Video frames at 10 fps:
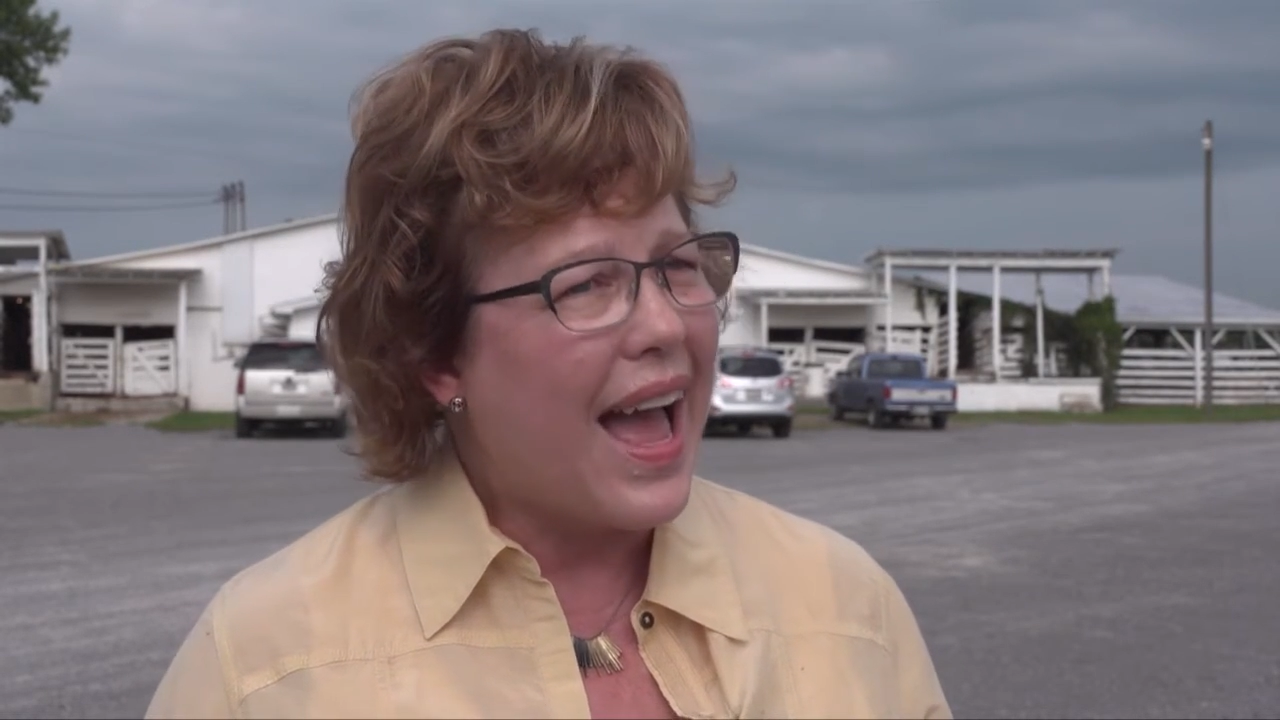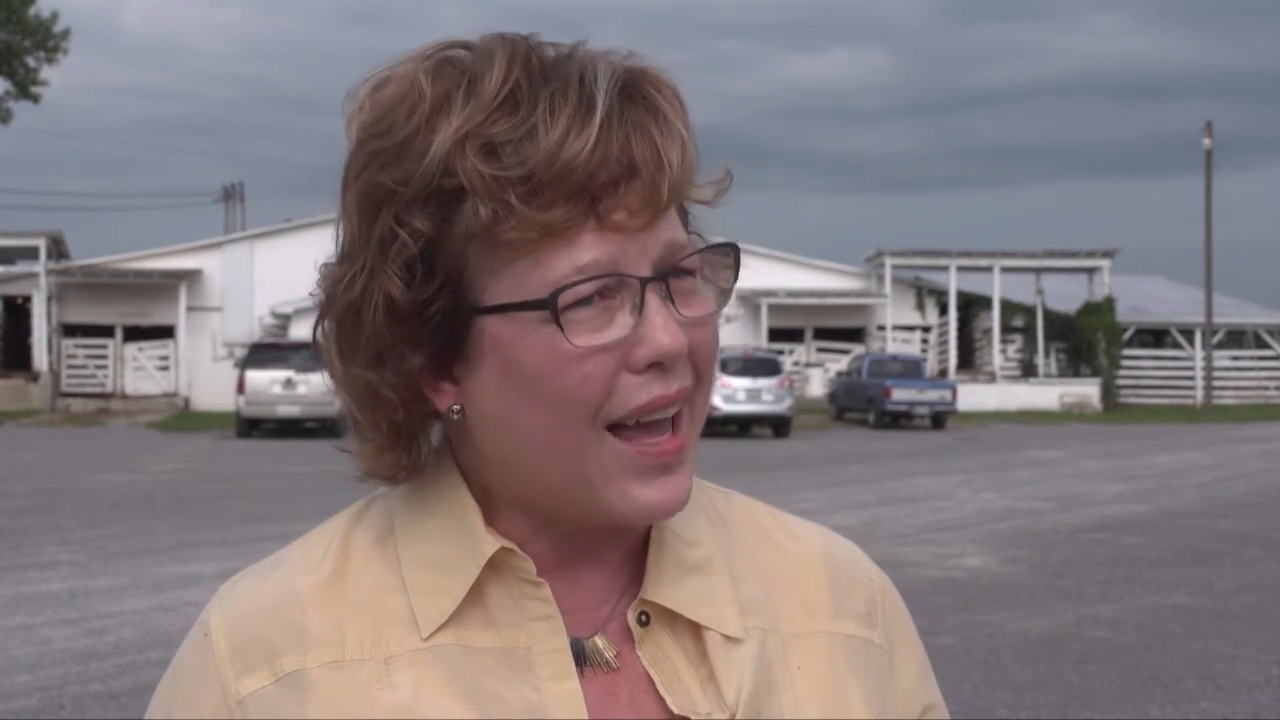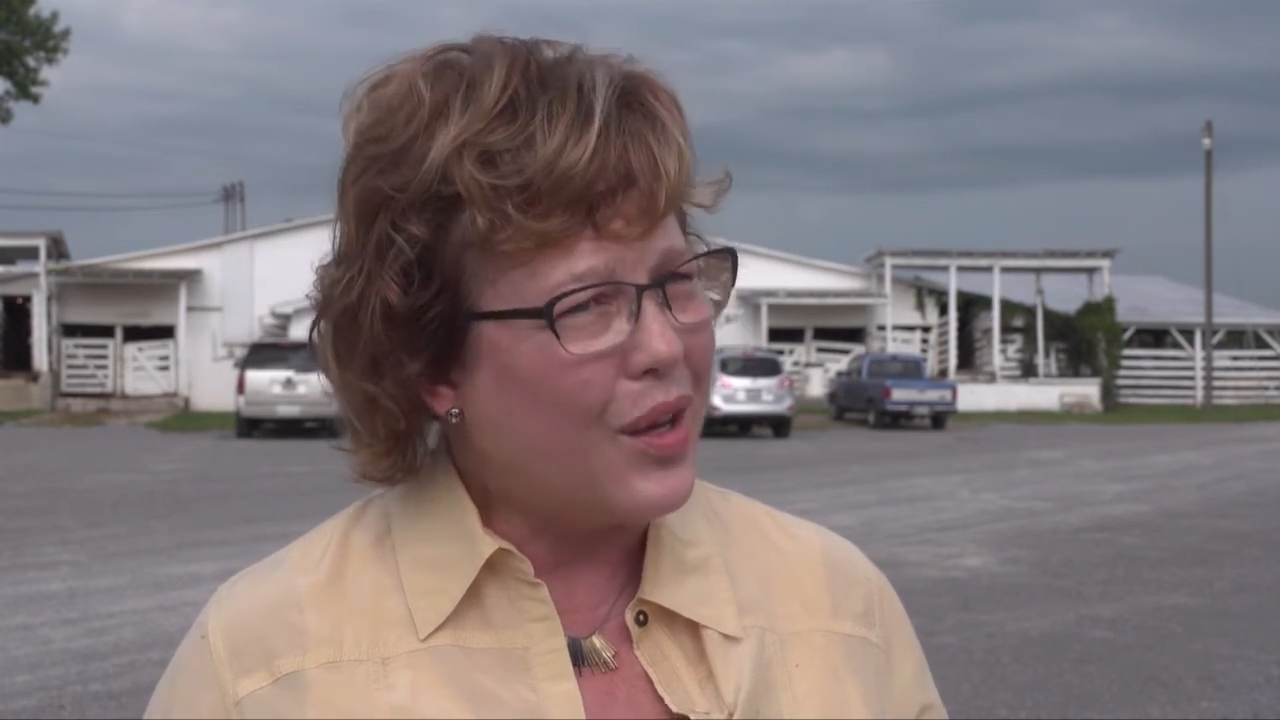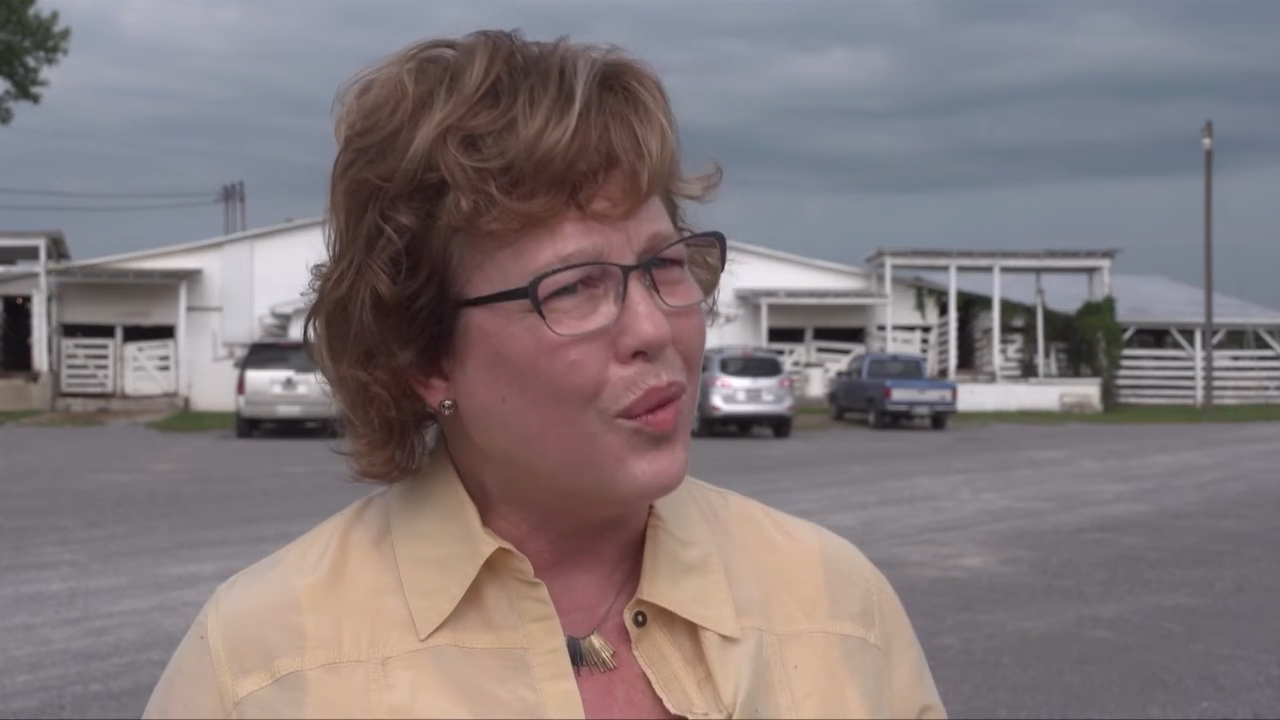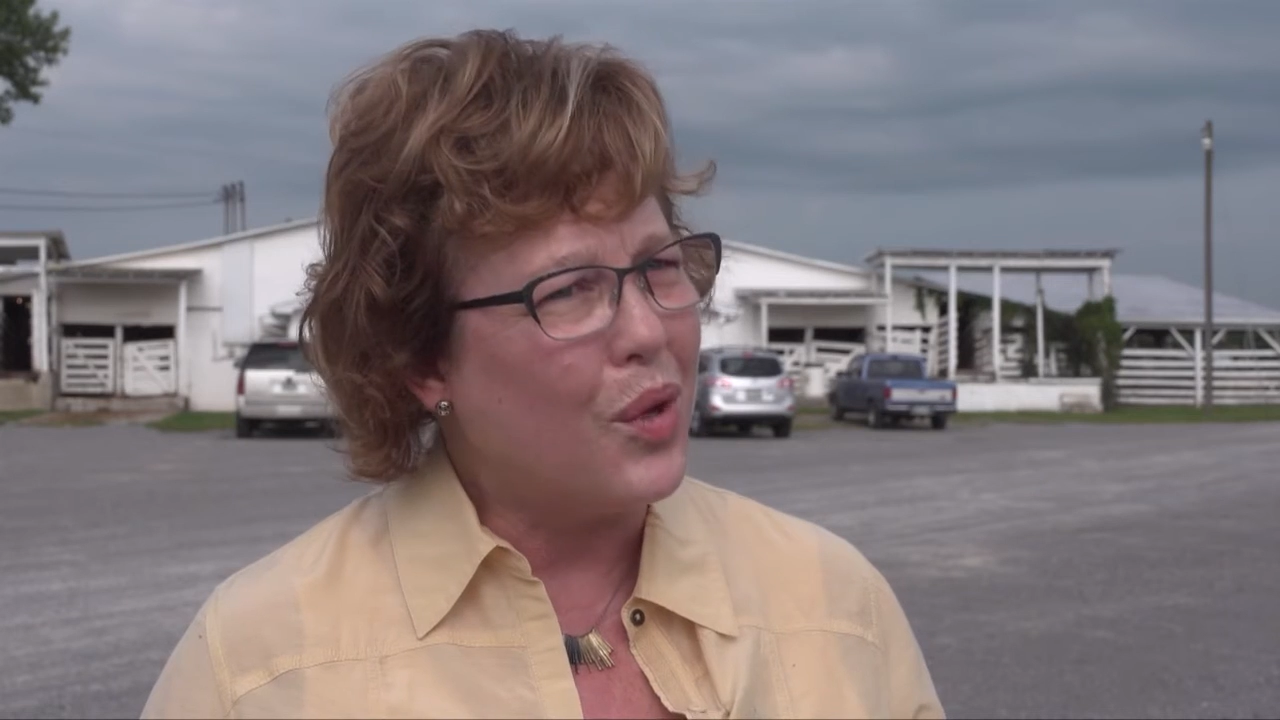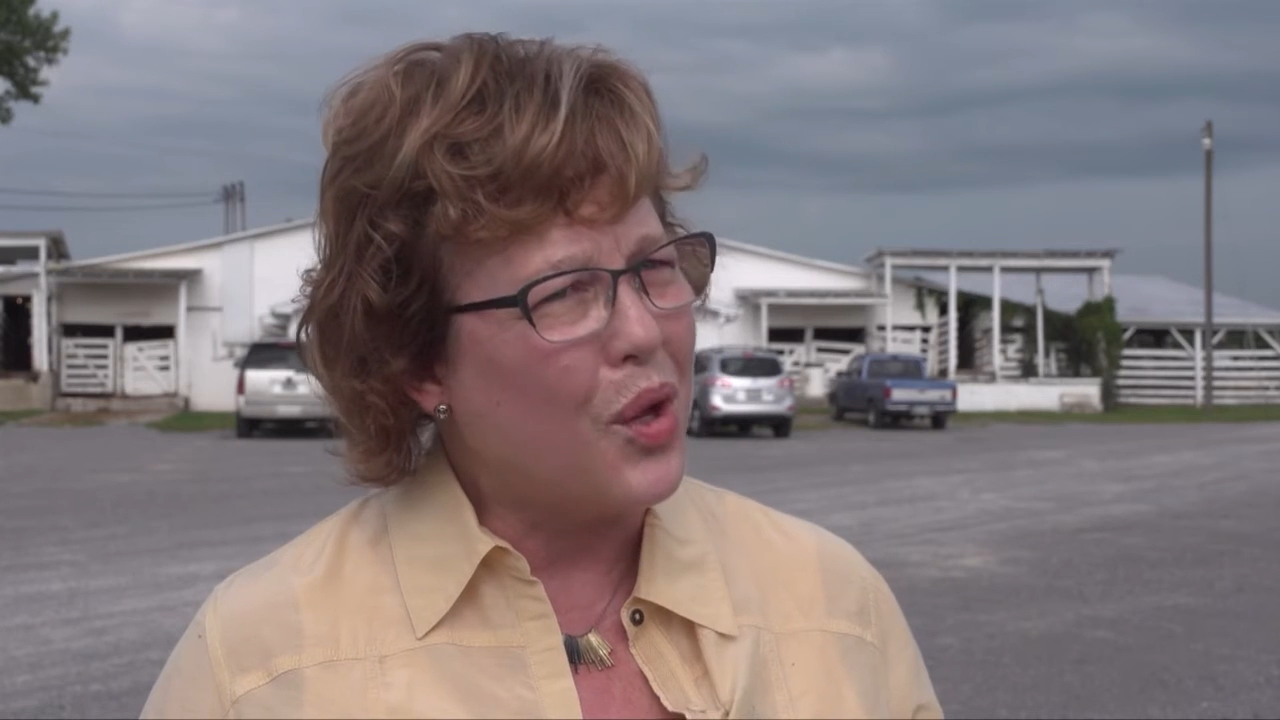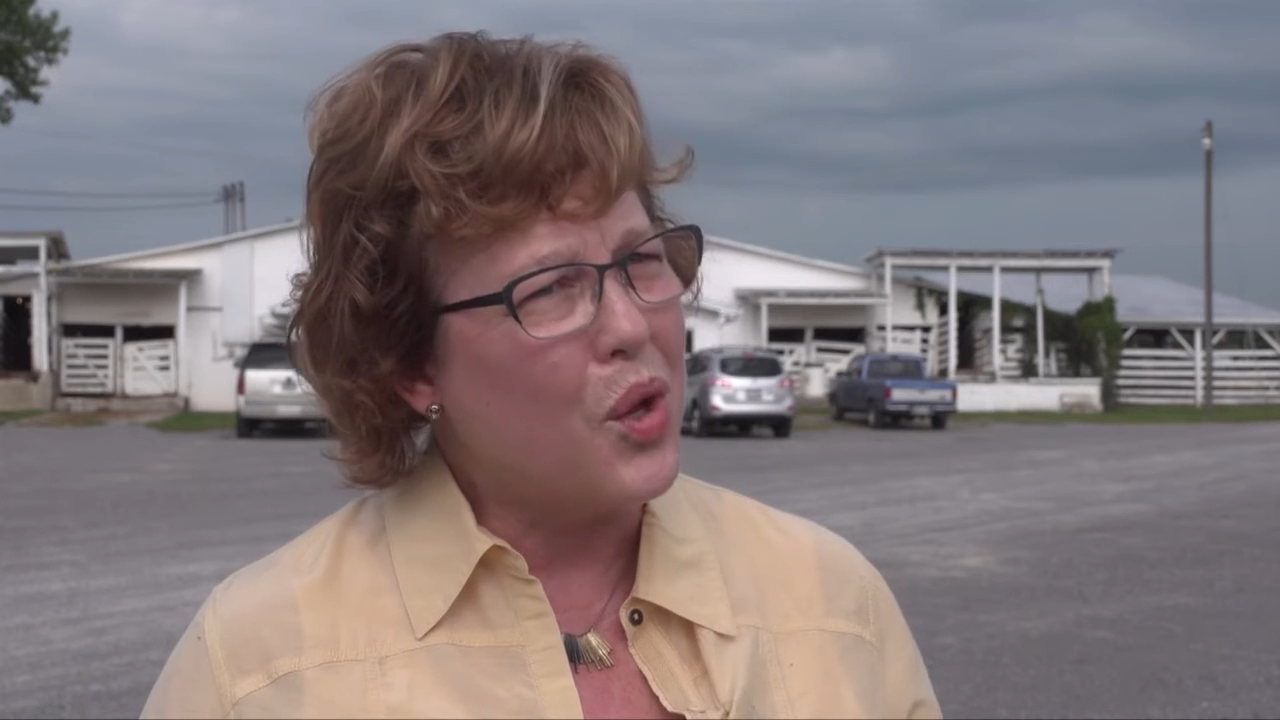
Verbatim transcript: I don't know